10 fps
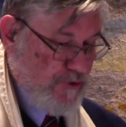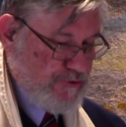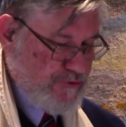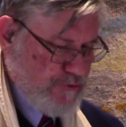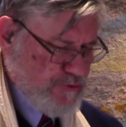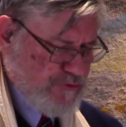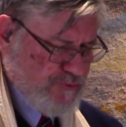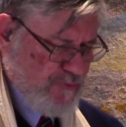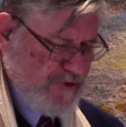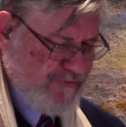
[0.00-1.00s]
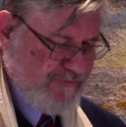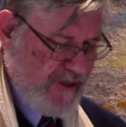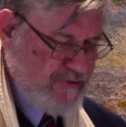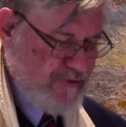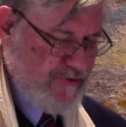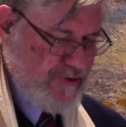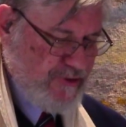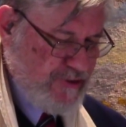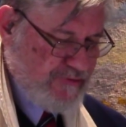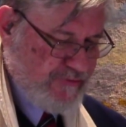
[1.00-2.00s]
The Jews will be sent to
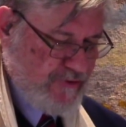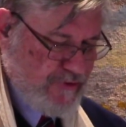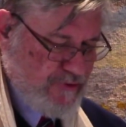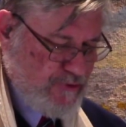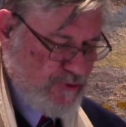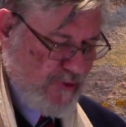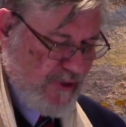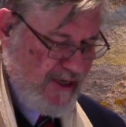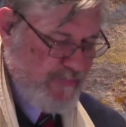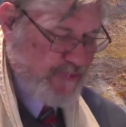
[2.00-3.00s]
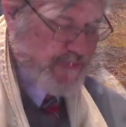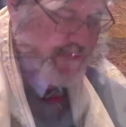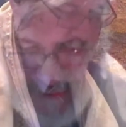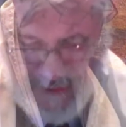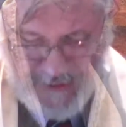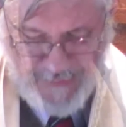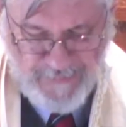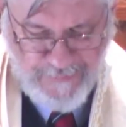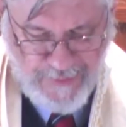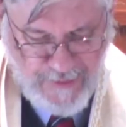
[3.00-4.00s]
the East to do labor duty.
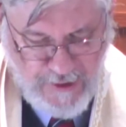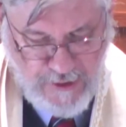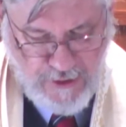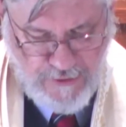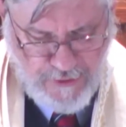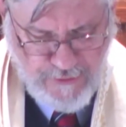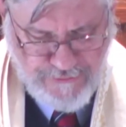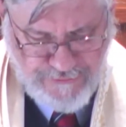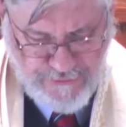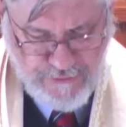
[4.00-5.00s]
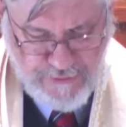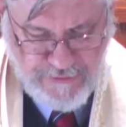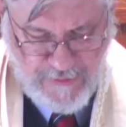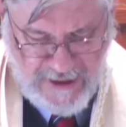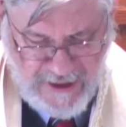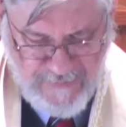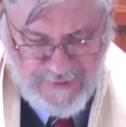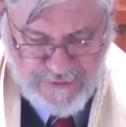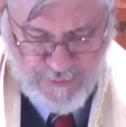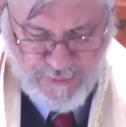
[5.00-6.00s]
Those Jews who are
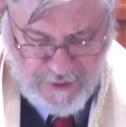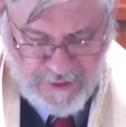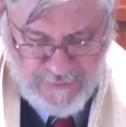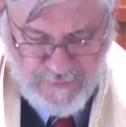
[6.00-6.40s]
able to work